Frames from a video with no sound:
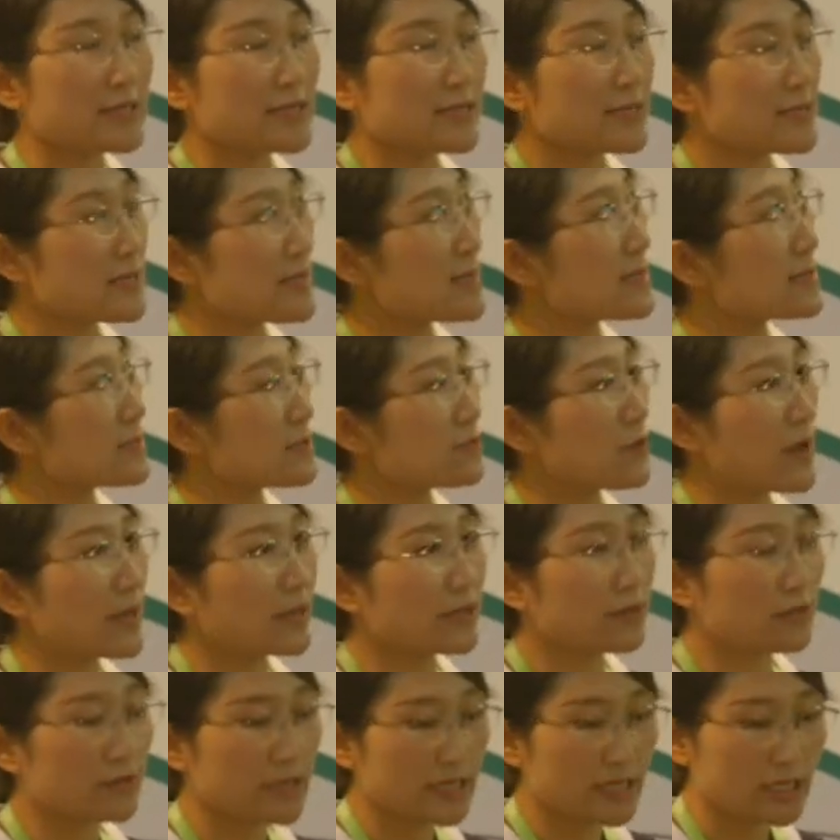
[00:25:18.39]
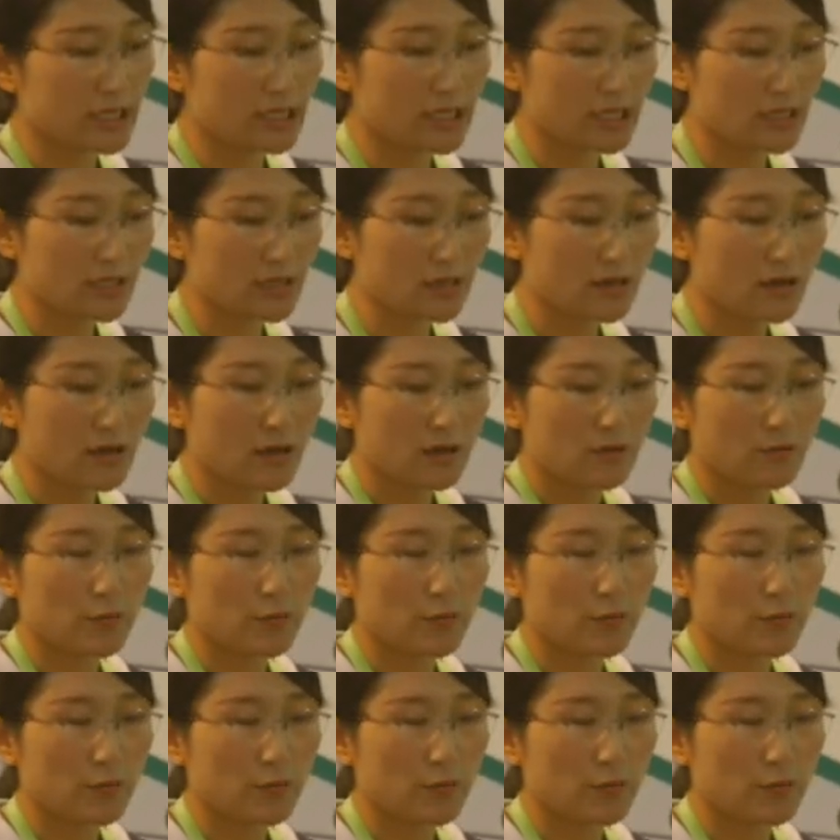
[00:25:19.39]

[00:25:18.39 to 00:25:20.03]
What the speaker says: in this regulation,